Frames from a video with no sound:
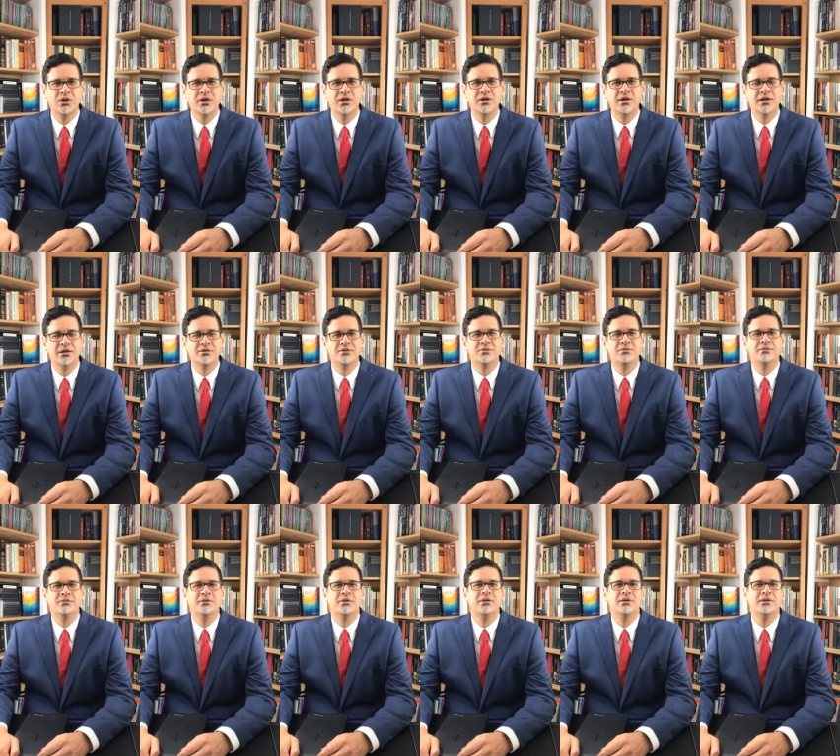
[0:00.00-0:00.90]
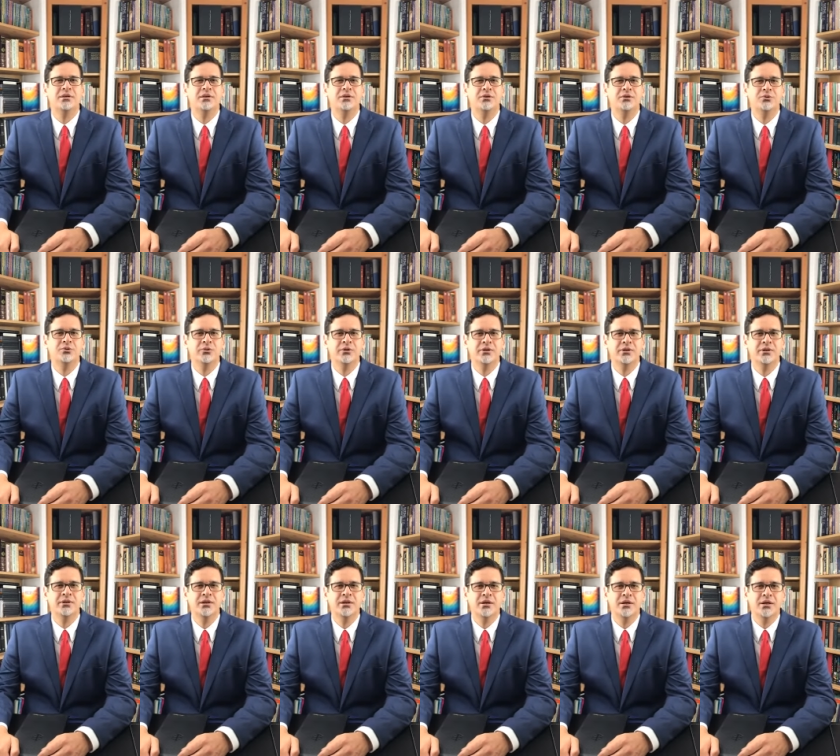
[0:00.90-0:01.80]
are actually doing
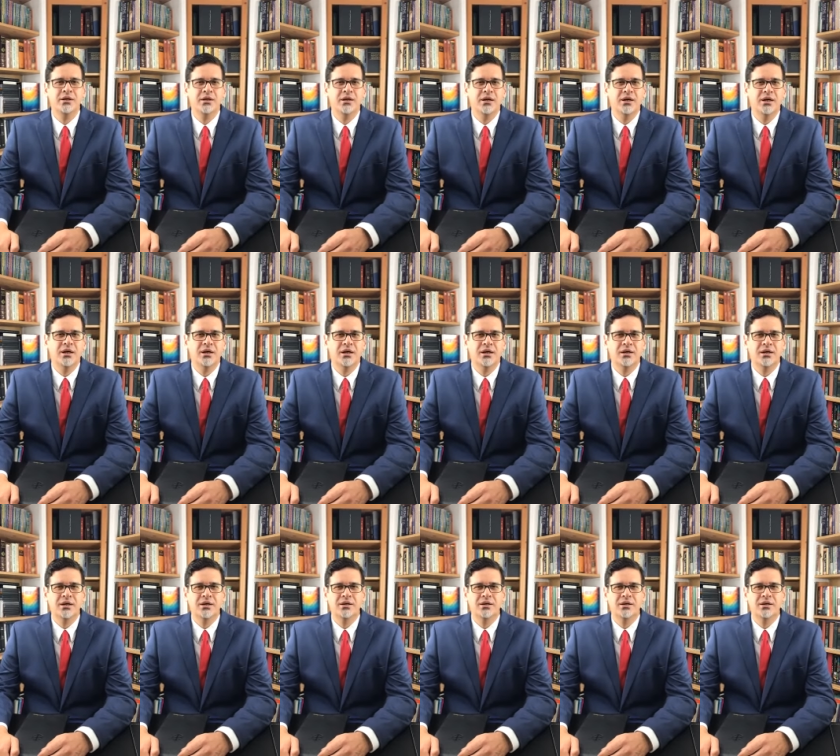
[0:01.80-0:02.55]
uh,